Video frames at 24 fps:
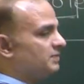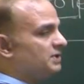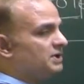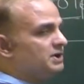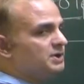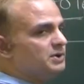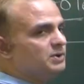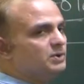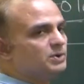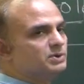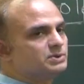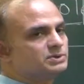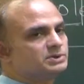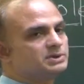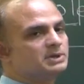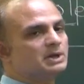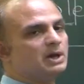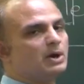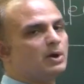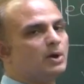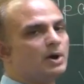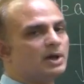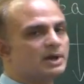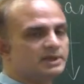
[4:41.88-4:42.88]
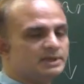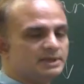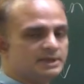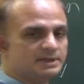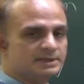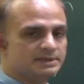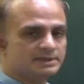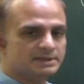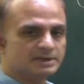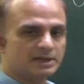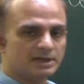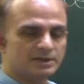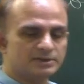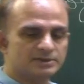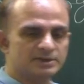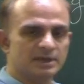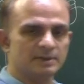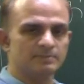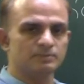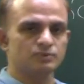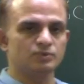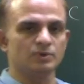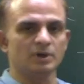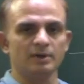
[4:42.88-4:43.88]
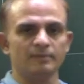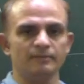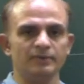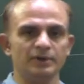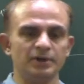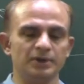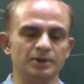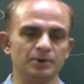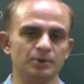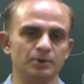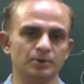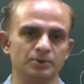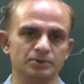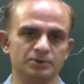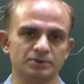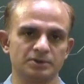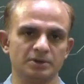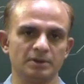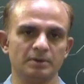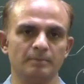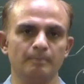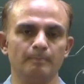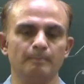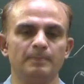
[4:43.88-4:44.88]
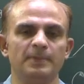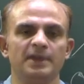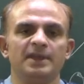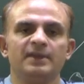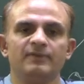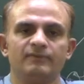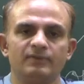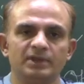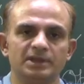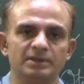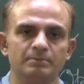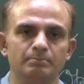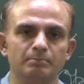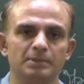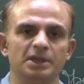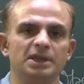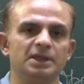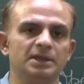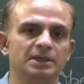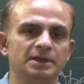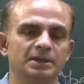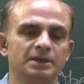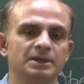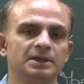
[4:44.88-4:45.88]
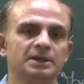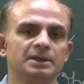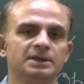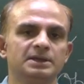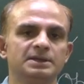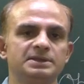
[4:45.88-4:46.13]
videos or these conceptual videos, be with me.